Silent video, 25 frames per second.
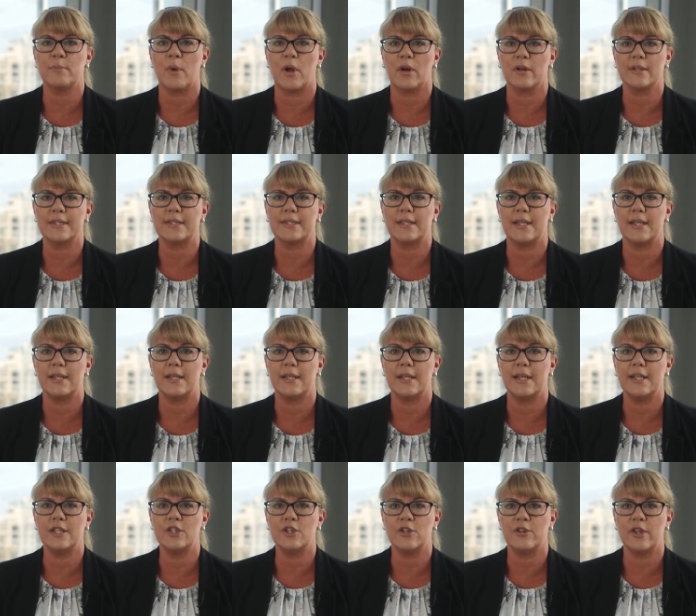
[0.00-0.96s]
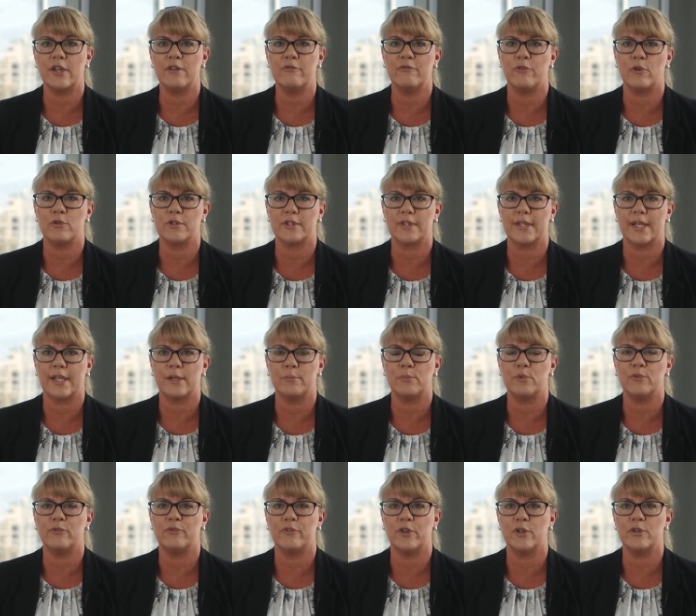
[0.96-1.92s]
policy into the
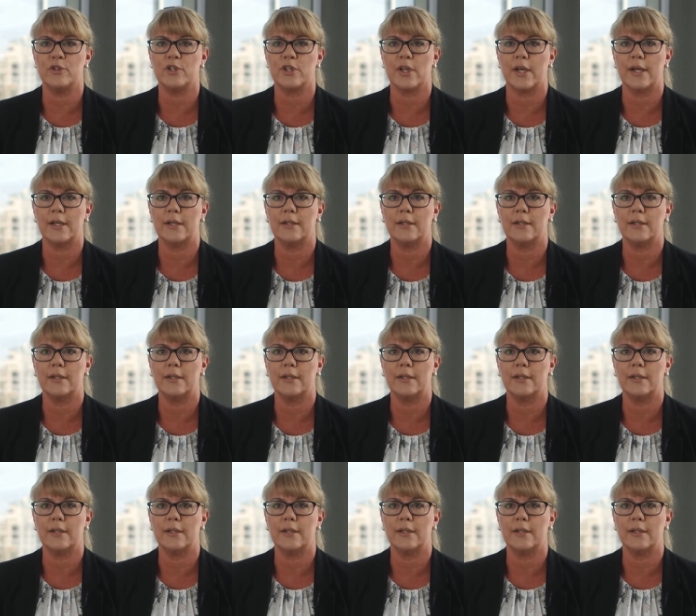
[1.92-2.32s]
foreseeable future.